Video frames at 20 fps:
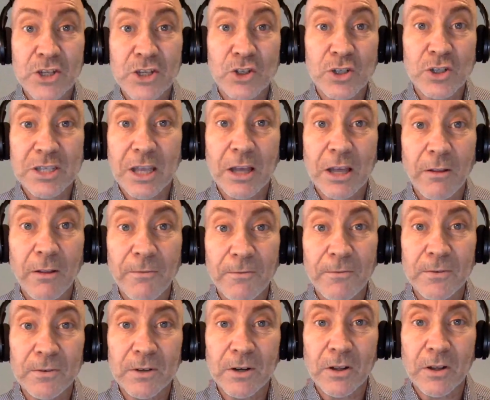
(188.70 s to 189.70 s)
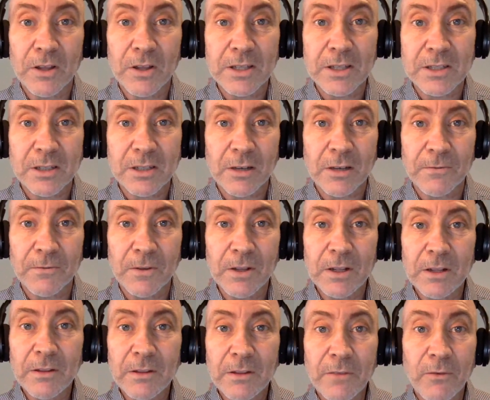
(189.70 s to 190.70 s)
yourself, all that stuff.
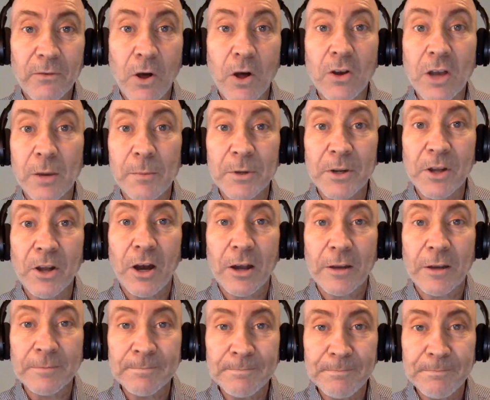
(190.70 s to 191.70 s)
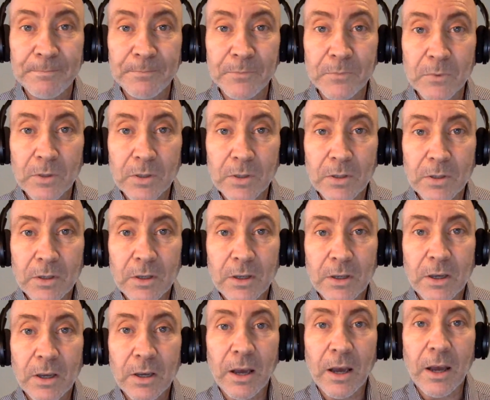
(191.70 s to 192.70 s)
They've all come and gone.
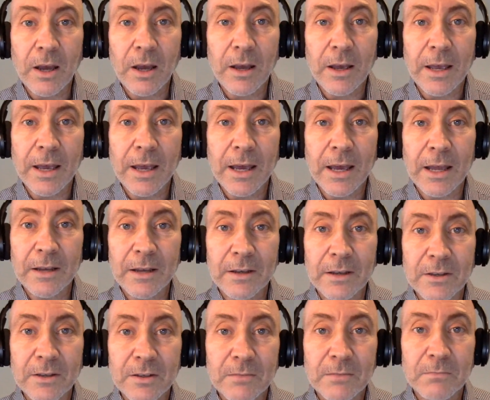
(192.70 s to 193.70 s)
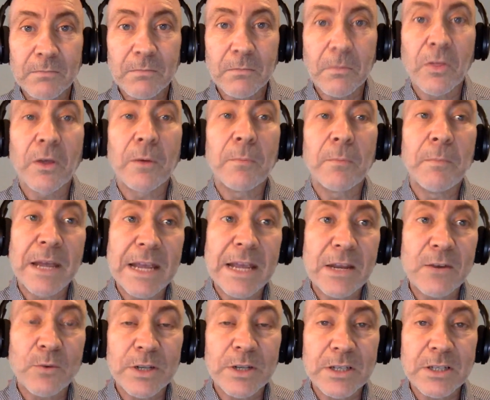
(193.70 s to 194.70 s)
And the
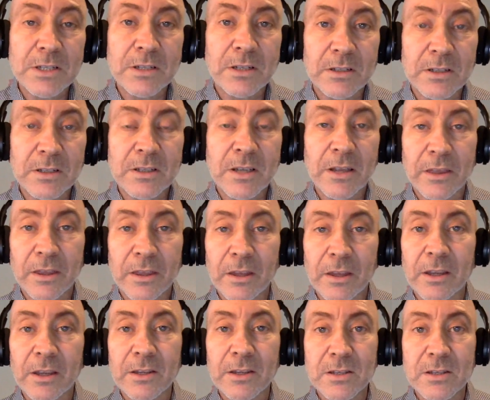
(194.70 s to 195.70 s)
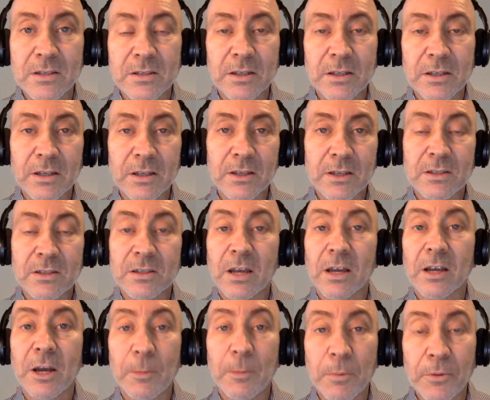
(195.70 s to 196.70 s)
main reason is, I think, is a
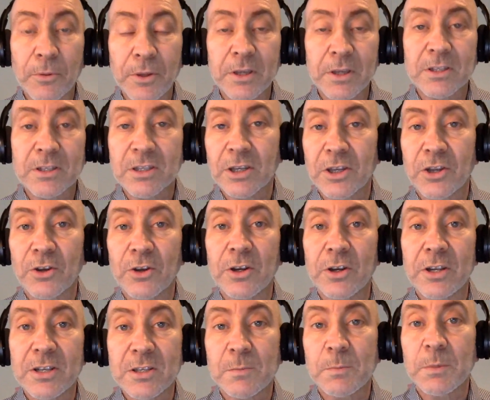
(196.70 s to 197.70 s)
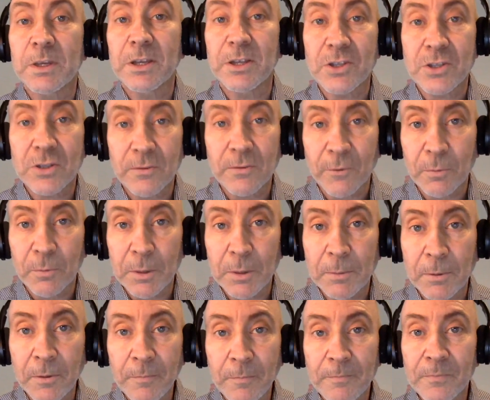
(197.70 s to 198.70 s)
couple things. Security is a big issue for
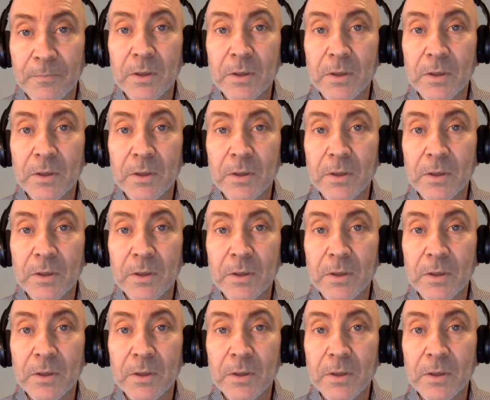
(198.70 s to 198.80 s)
people,